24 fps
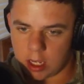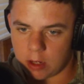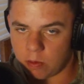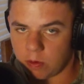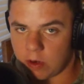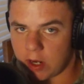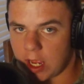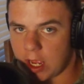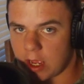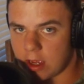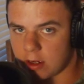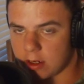In
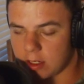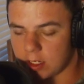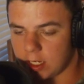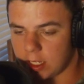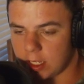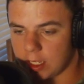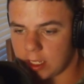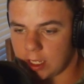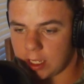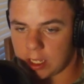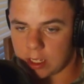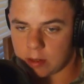
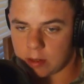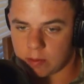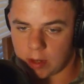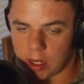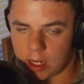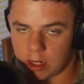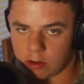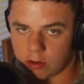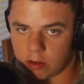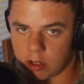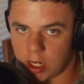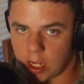reality, in
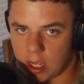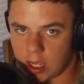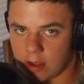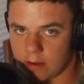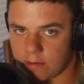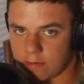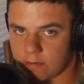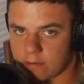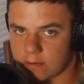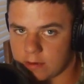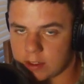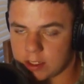
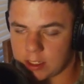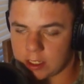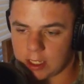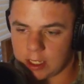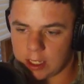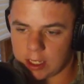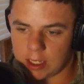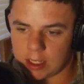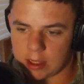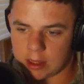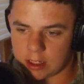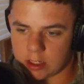Minecraft,
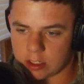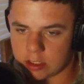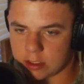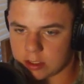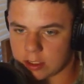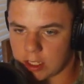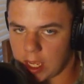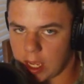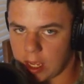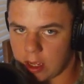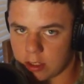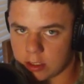there's
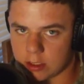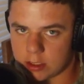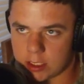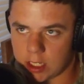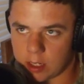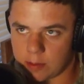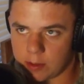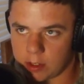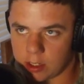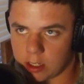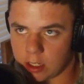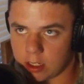cows
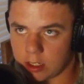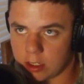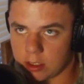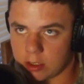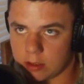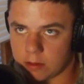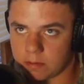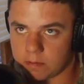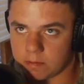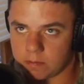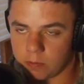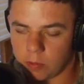stepping on
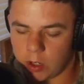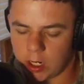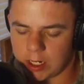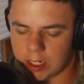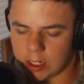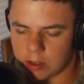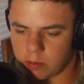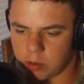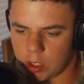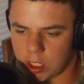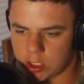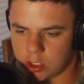a
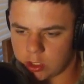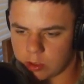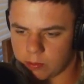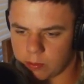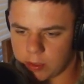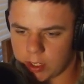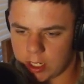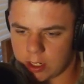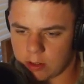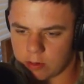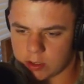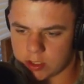weighted pressure
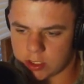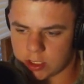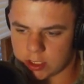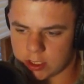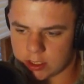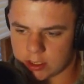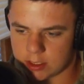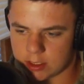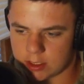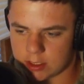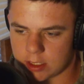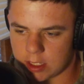plate, which
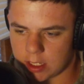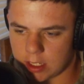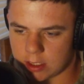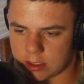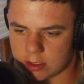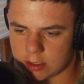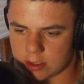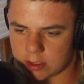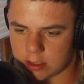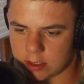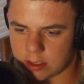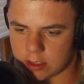then
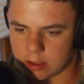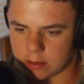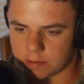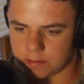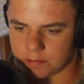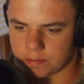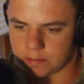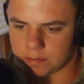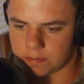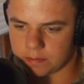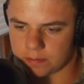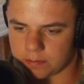sends the,
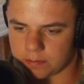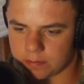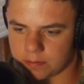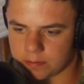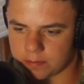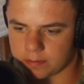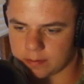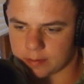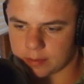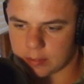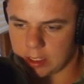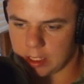
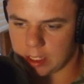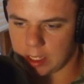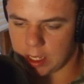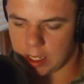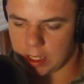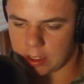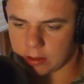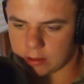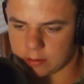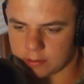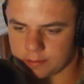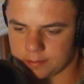
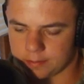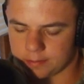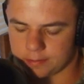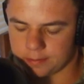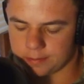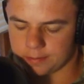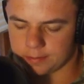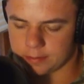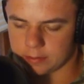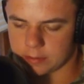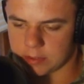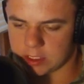
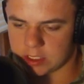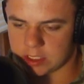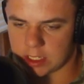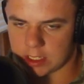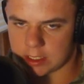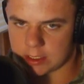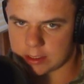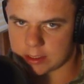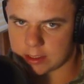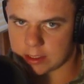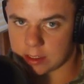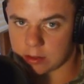yeah,
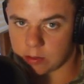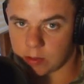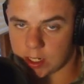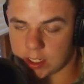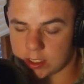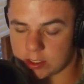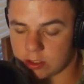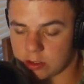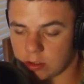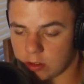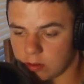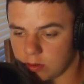sends the
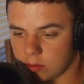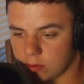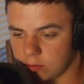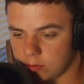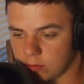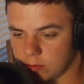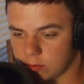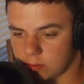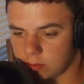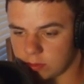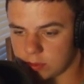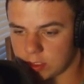
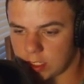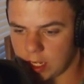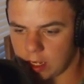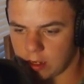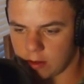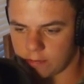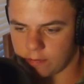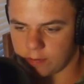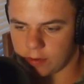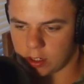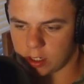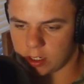redstone
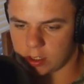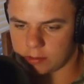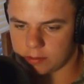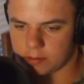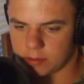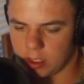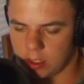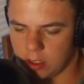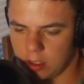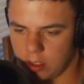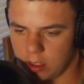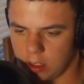how far.
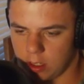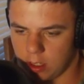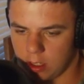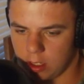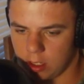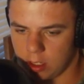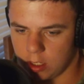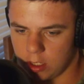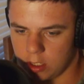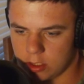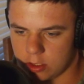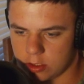
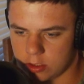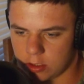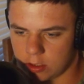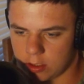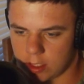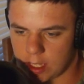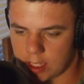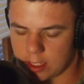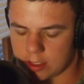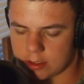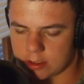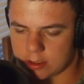So
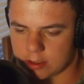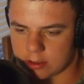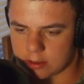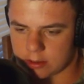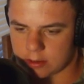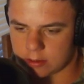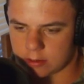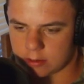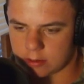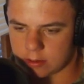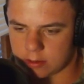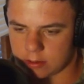that's
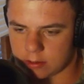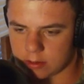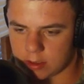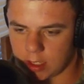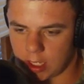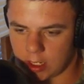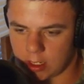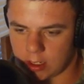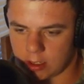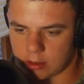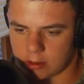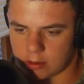
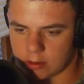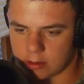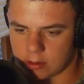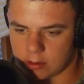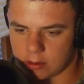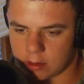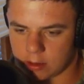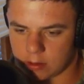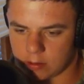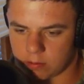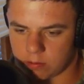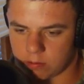kind
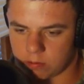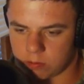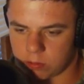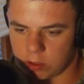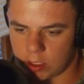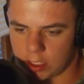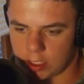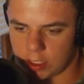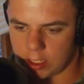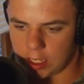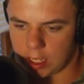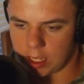of the
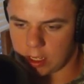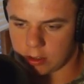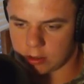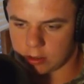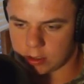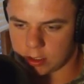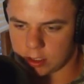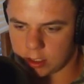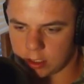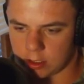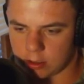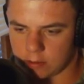
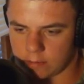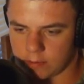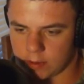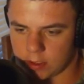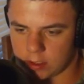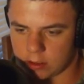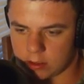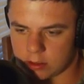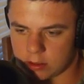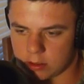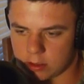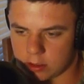reality
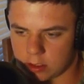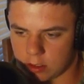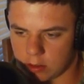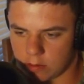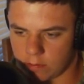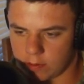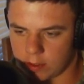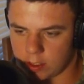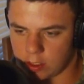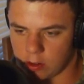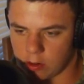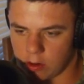of it. So
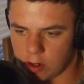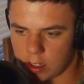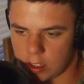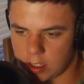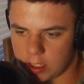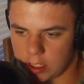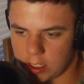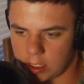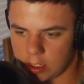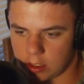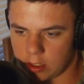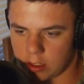if you go out
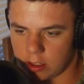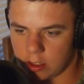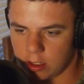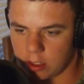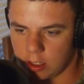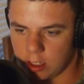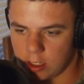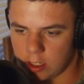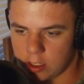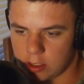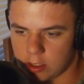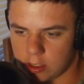here,
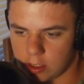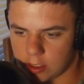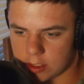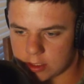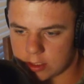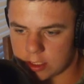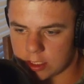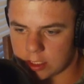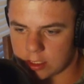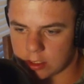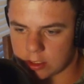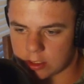you can
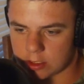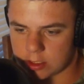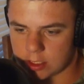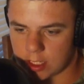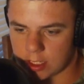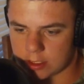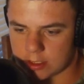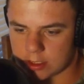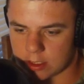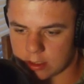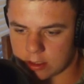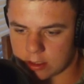see there's
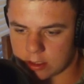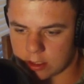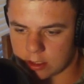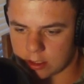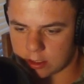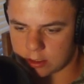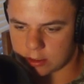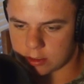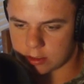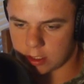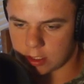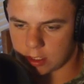Tesla,
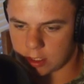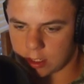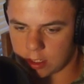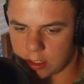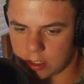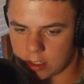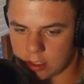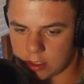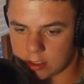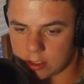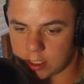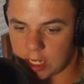there's
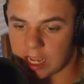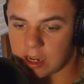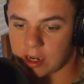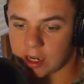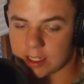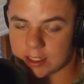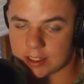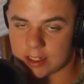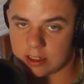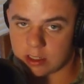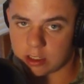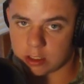uh,
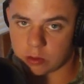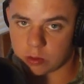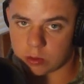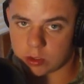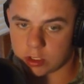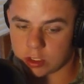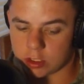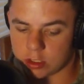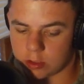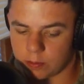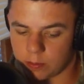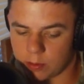daylight sensors,
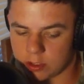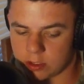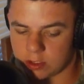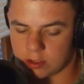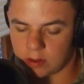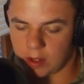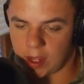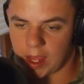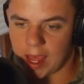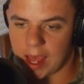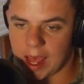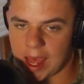which are supposed
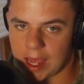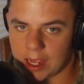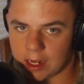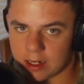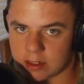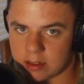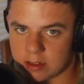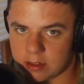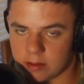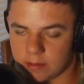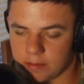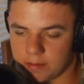to
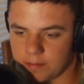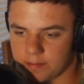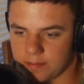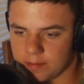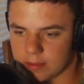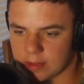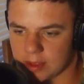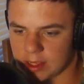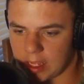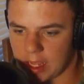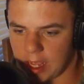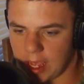act
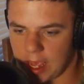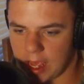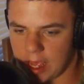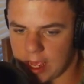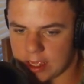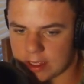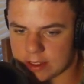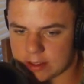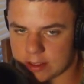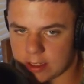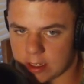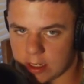
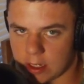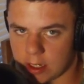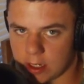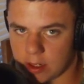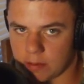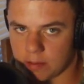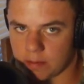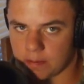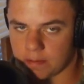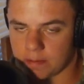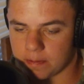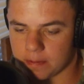as
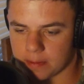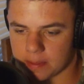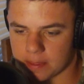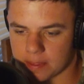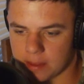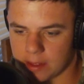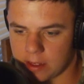um,